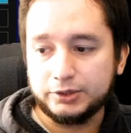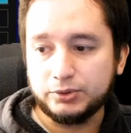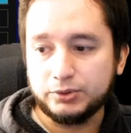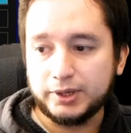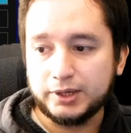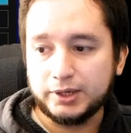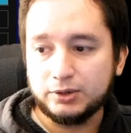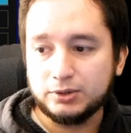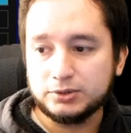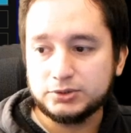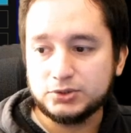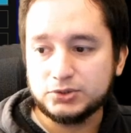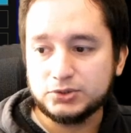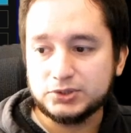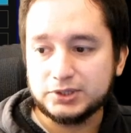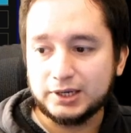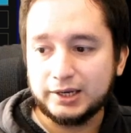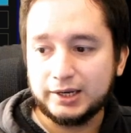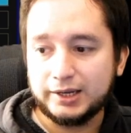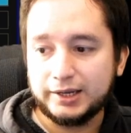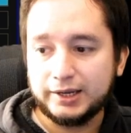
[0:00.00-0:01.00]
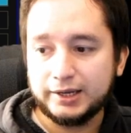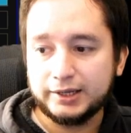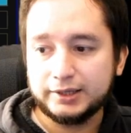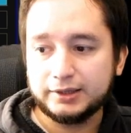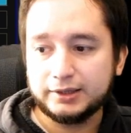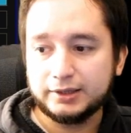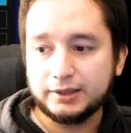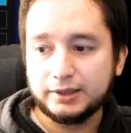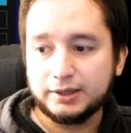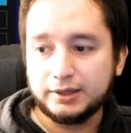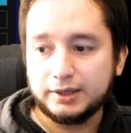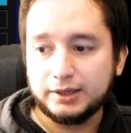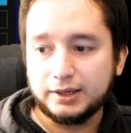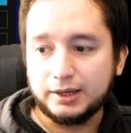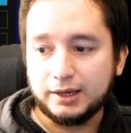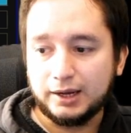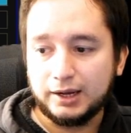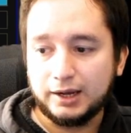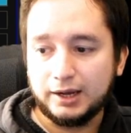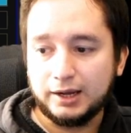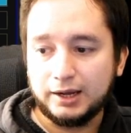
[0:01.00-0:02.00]
can also select
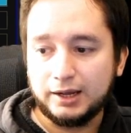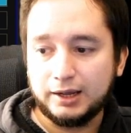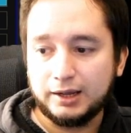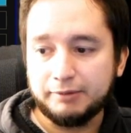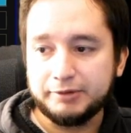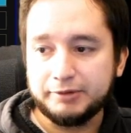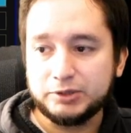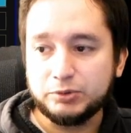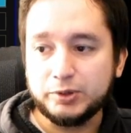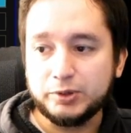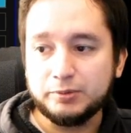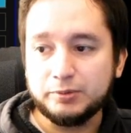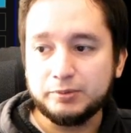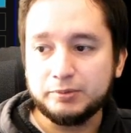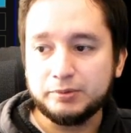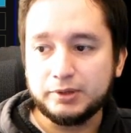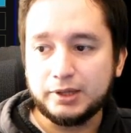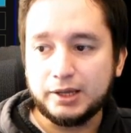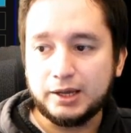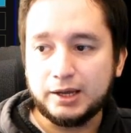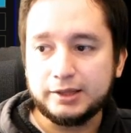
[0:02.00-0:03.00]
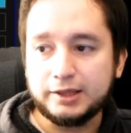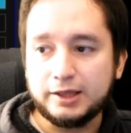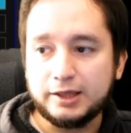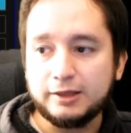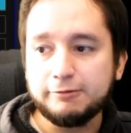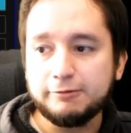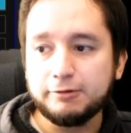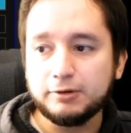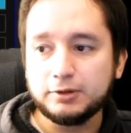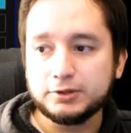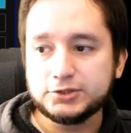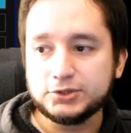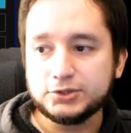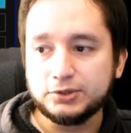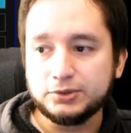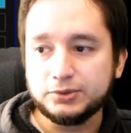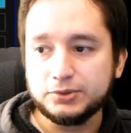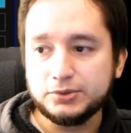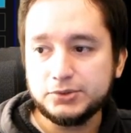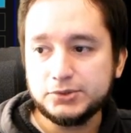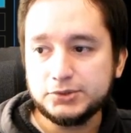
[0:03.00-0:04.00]
between the default
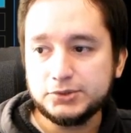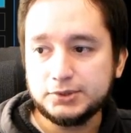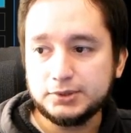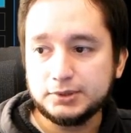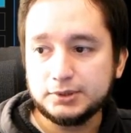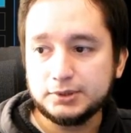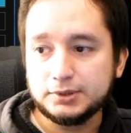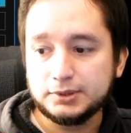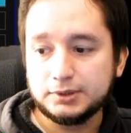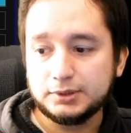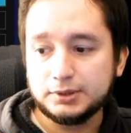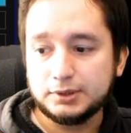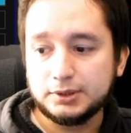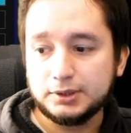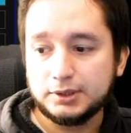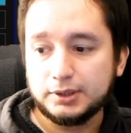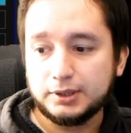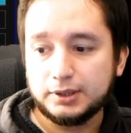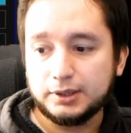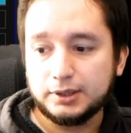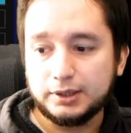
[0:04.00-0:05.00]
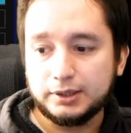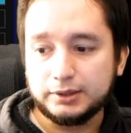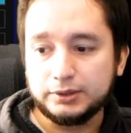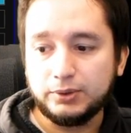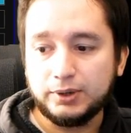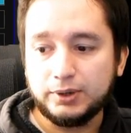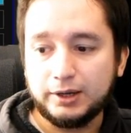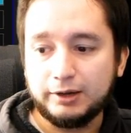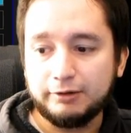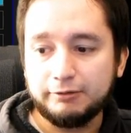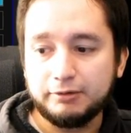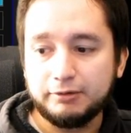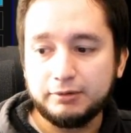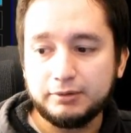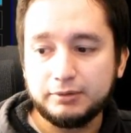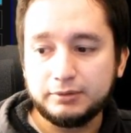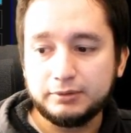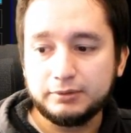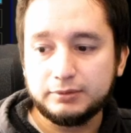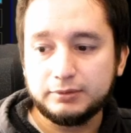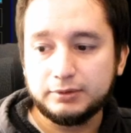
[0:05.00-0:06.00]
sounds you have.
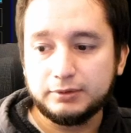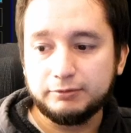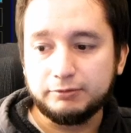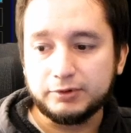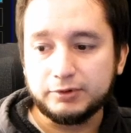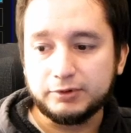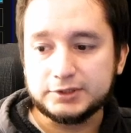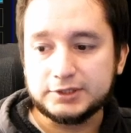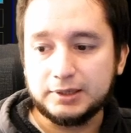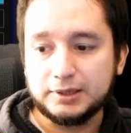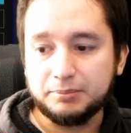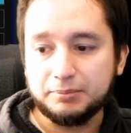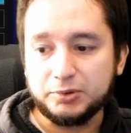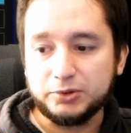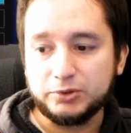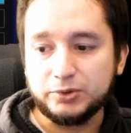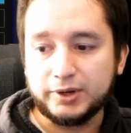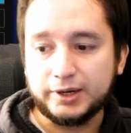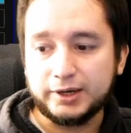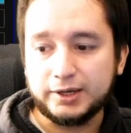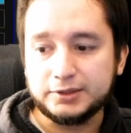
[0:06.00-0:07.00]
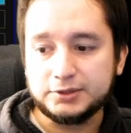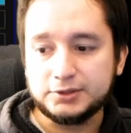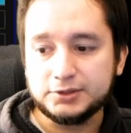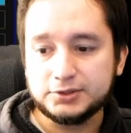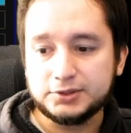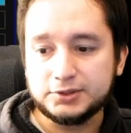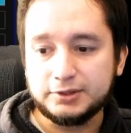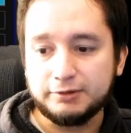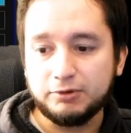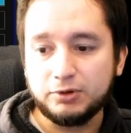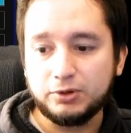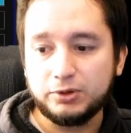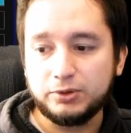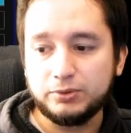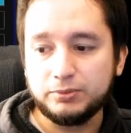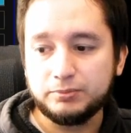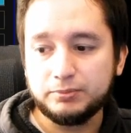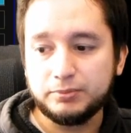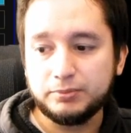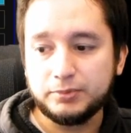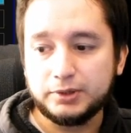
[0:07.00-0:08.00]
For example, you can adjust the
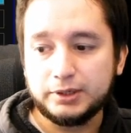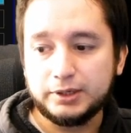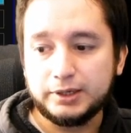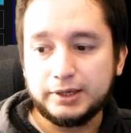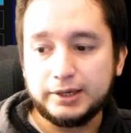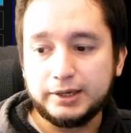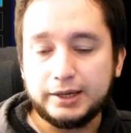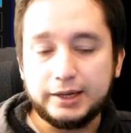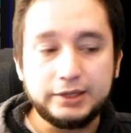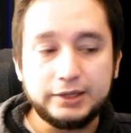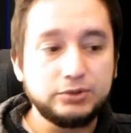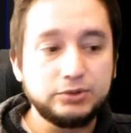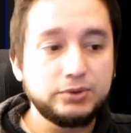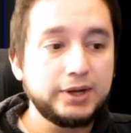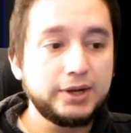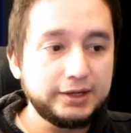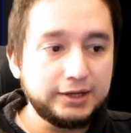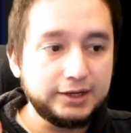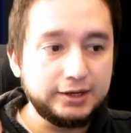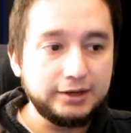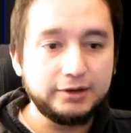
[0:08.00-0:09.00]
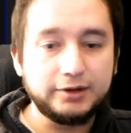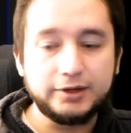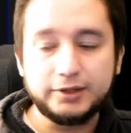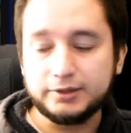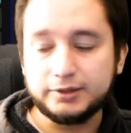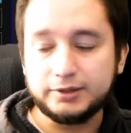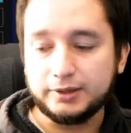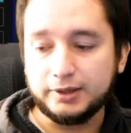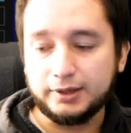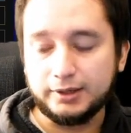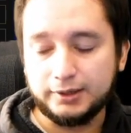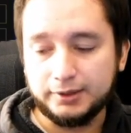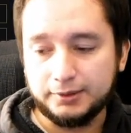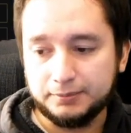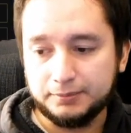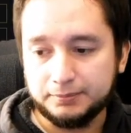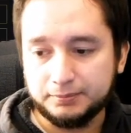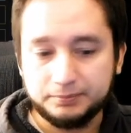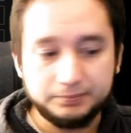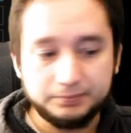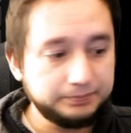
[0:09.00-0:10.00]
volume and you can hear it
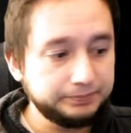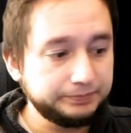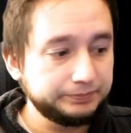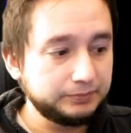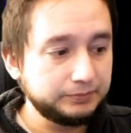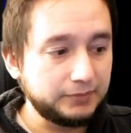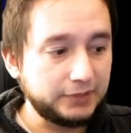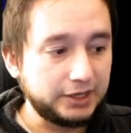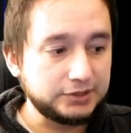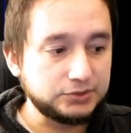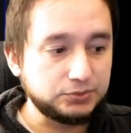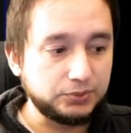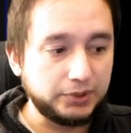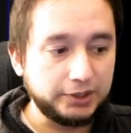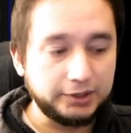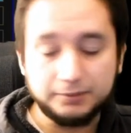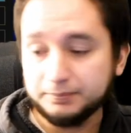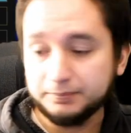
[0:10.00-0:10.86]
as well.